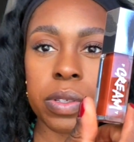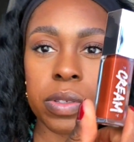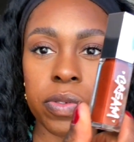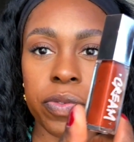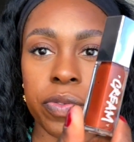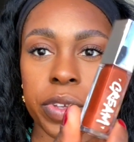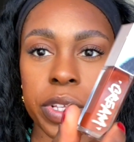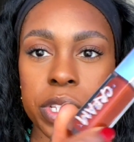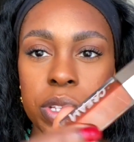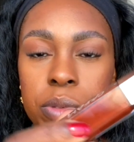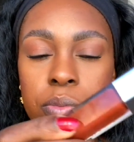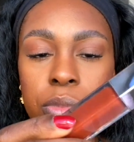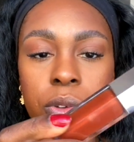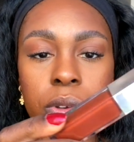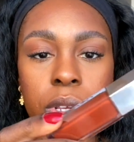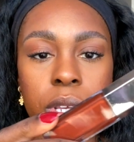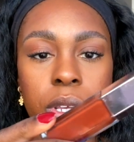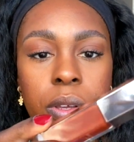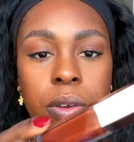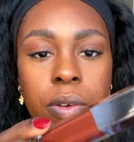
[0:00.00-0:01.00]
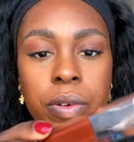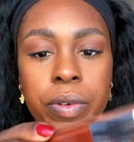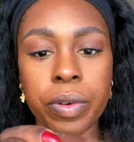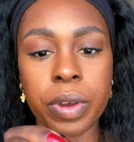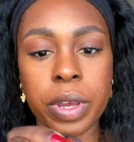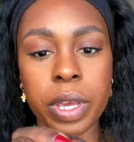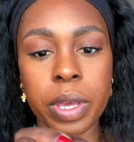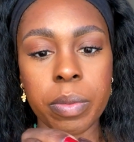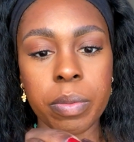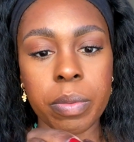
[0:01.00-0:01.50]
the Fenty Beauty
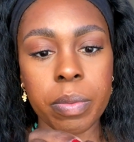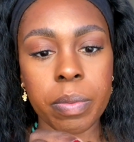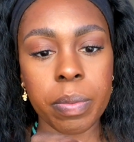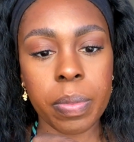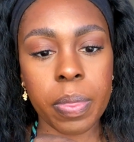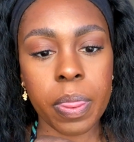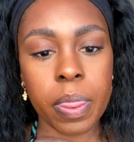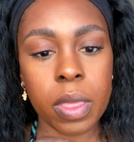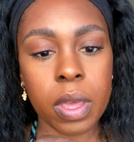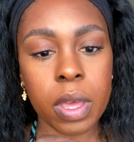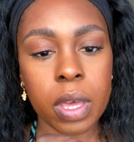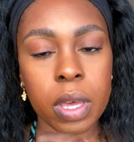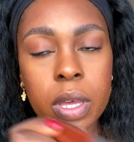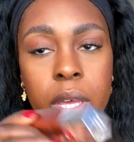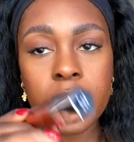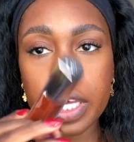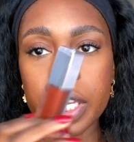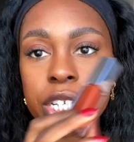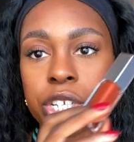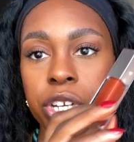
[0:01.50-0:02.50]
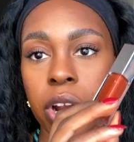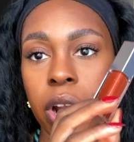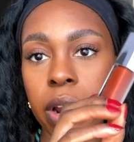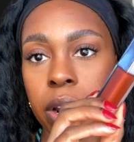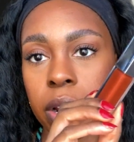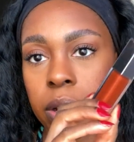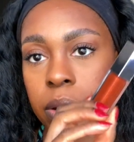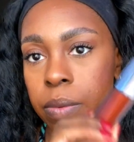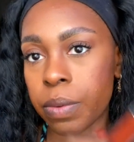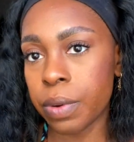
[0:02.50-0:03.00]
Cream Cookie Jar.
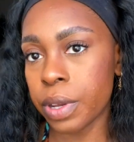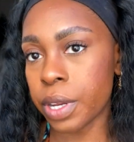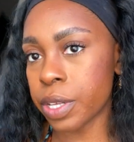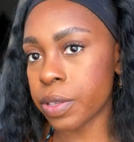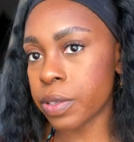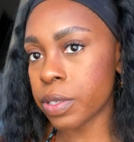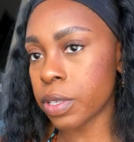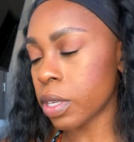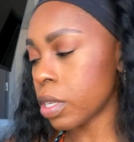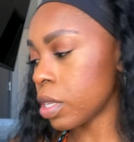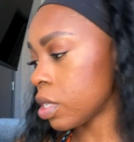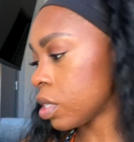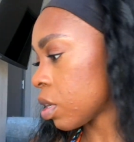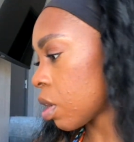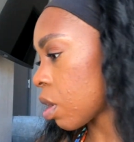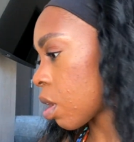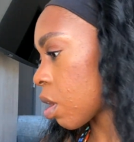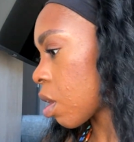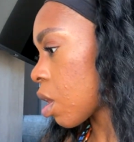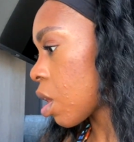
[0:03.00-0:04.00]
We're gonna use Cookie Jar.